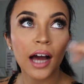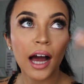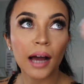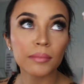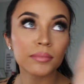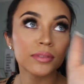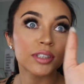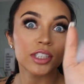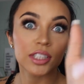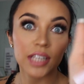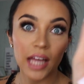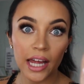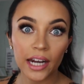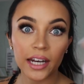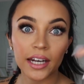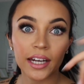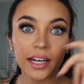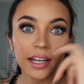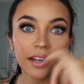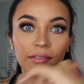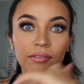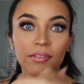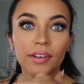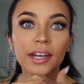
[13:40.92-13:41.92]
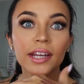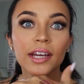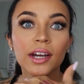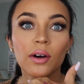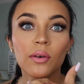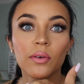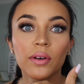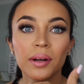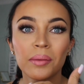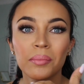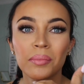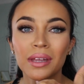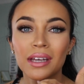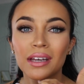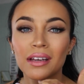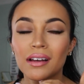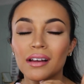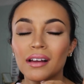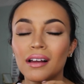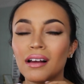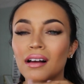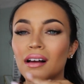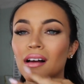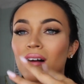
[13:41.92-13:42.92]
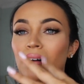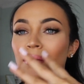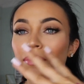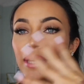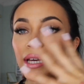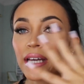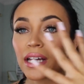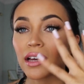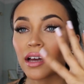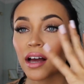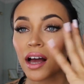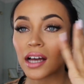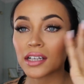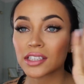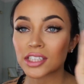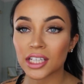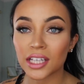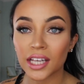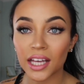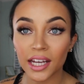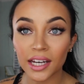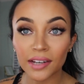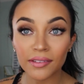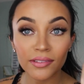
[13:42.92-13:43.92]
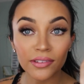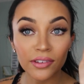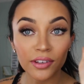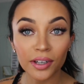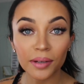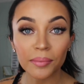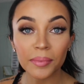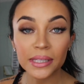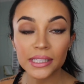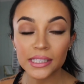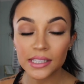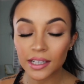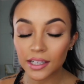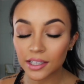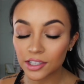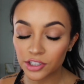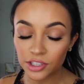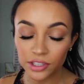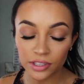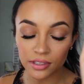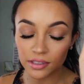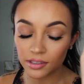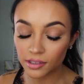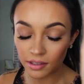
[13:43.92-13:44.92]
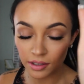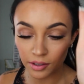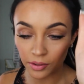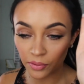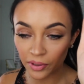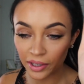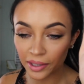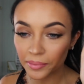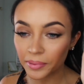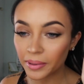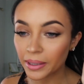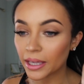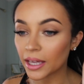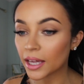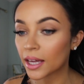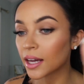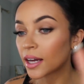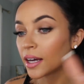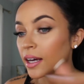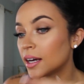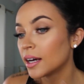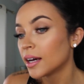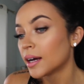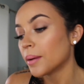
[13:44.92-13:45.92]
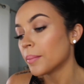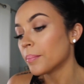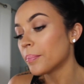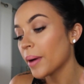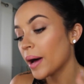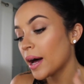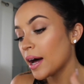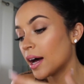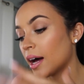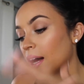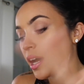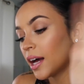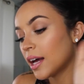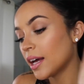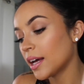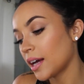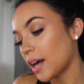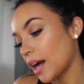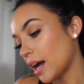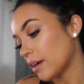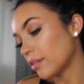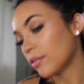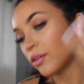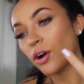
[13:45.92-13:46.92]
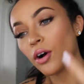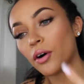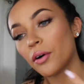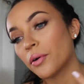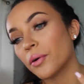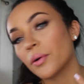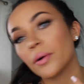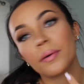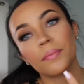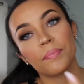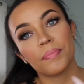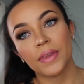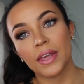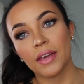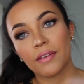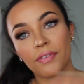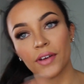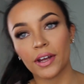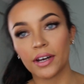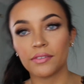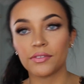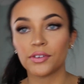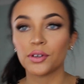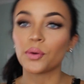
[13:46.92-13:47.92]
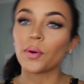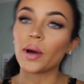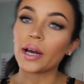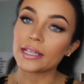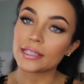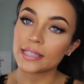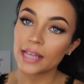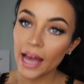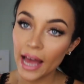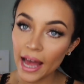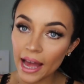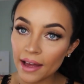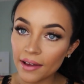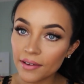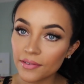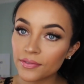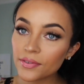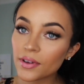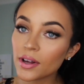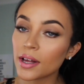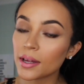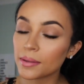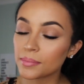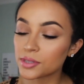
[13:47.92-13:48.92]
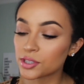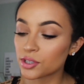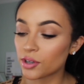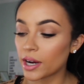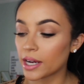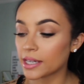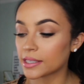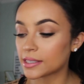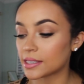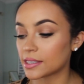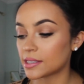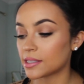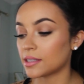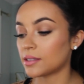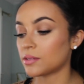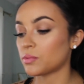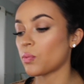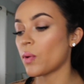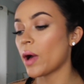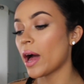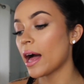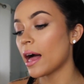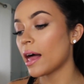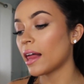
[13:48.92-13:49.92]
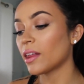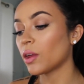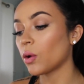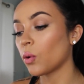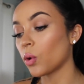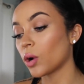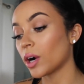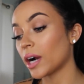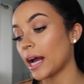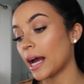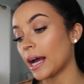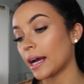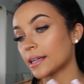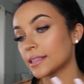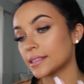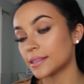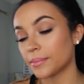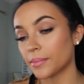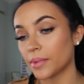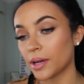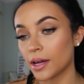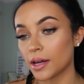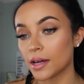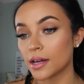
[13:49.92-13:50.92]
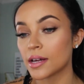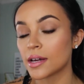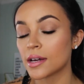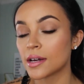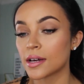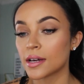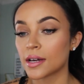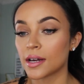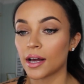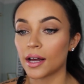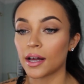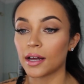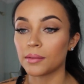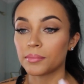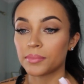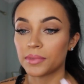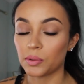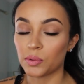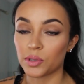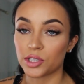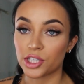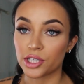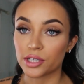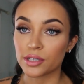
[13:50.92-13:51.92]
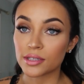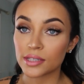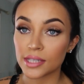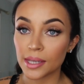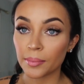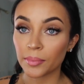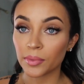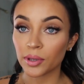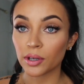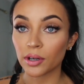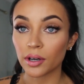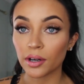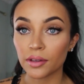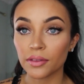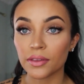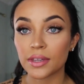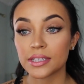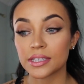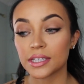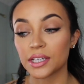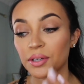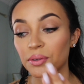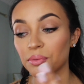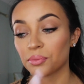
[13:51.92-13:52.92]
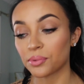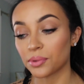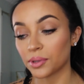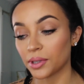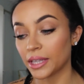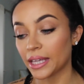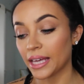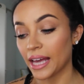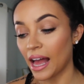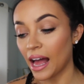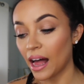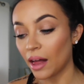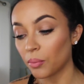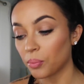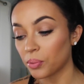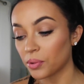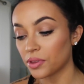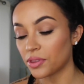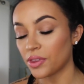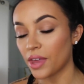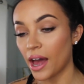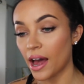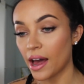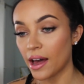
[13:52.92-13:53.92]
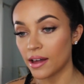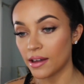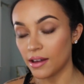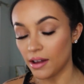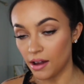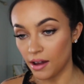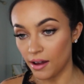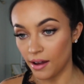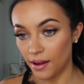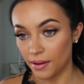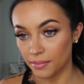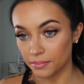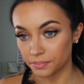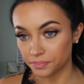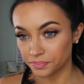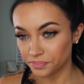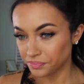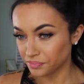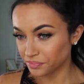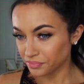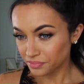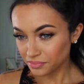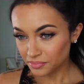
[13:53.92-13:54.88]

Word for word: I'm just editing a video and I'm like oh my gosh I can't even look at my skin it's just annoying me but I don't know if any of you guys have um, psoriasis as well or eczema um, which is similar this can really help with that um,